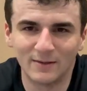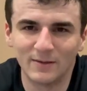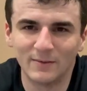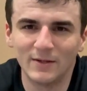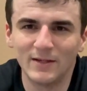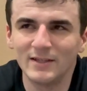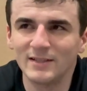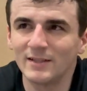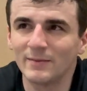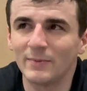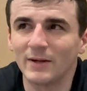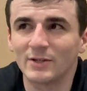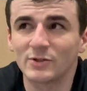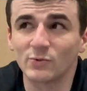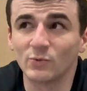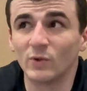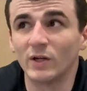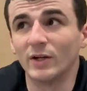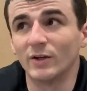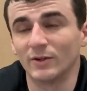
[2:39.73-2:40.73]
he's the best
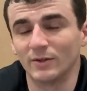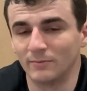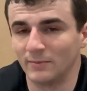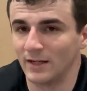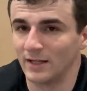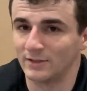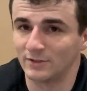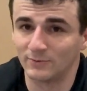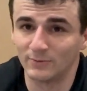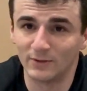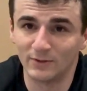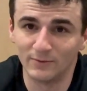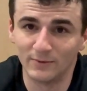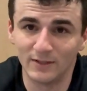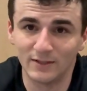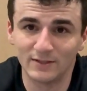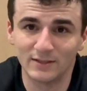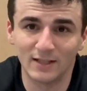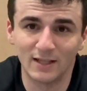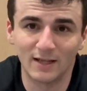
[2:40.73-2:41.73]
winner in basketball. We
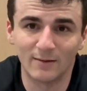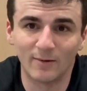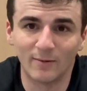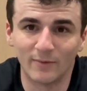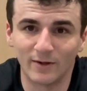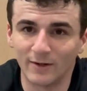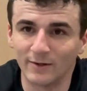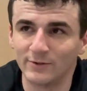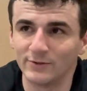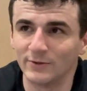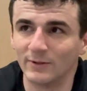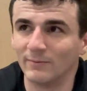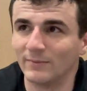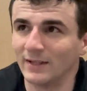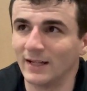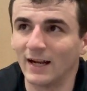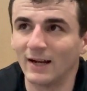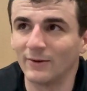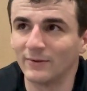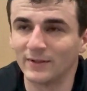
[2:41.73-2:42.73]
can say that about Michael Jordan, but
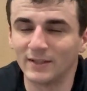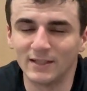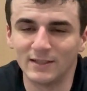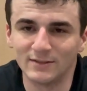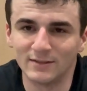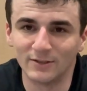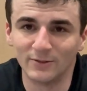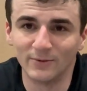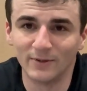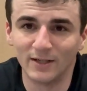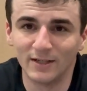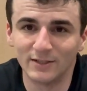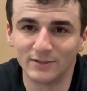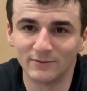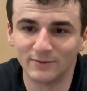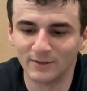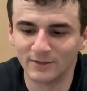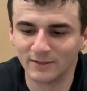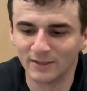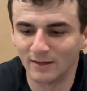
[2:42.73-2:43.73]
I don't think he's the greatest of
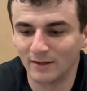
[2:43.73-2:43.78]
all time.